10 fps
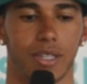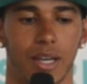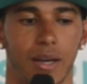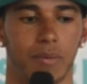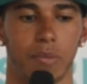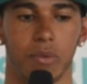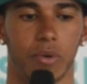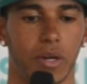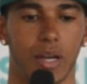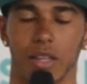yeah, I mean,
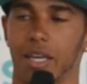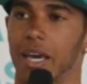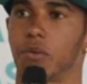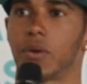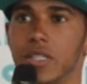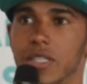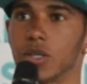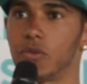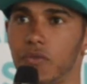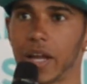I think everyone's
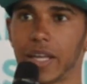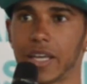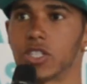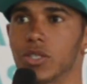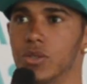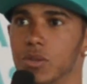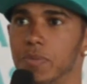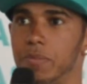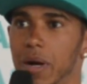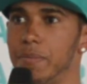still finding issues
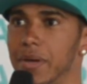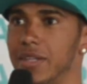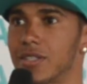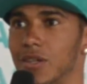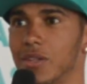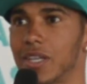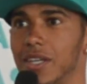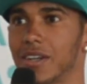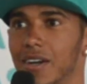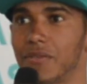bit by bit, so I think
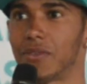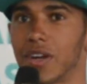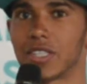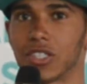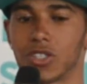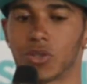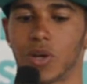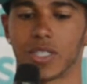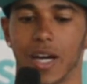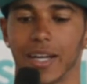for us, it's just
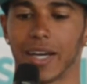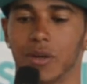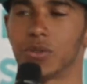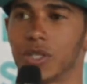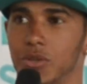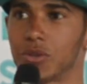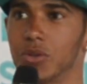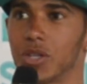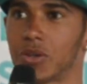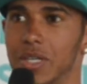trying to iron out all the,
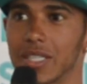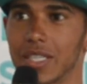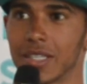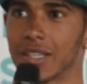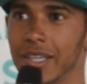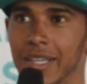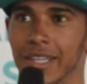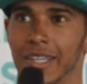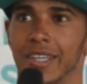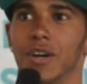all the creases.
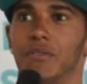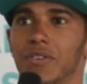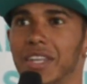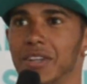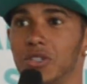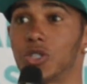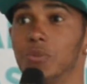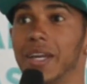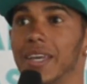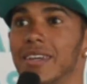Hopefully they are not too
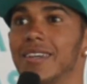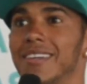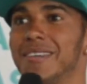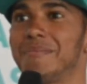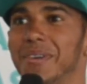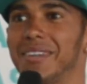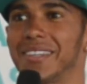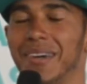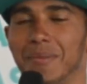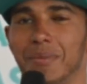many.
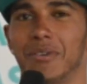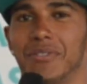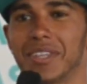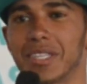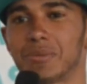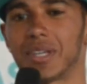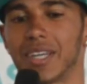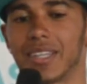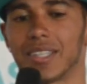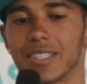So um, hopefully this
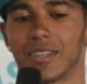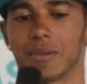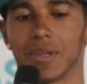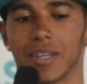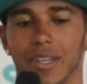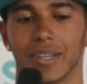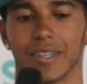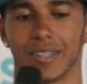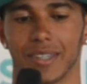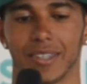weekend is going to be,
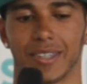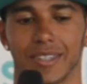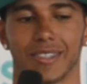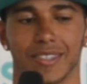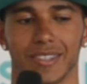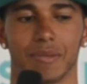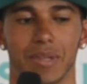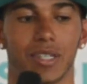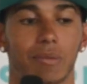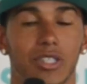I mean,
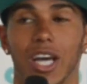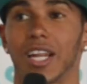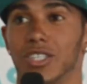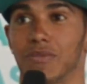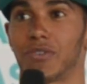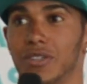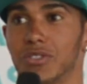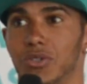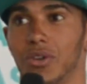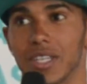it's going to be challenging for us
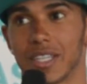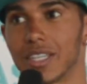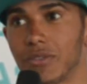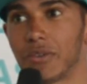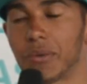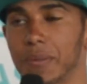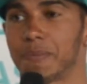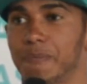for sure, as it is for everyone.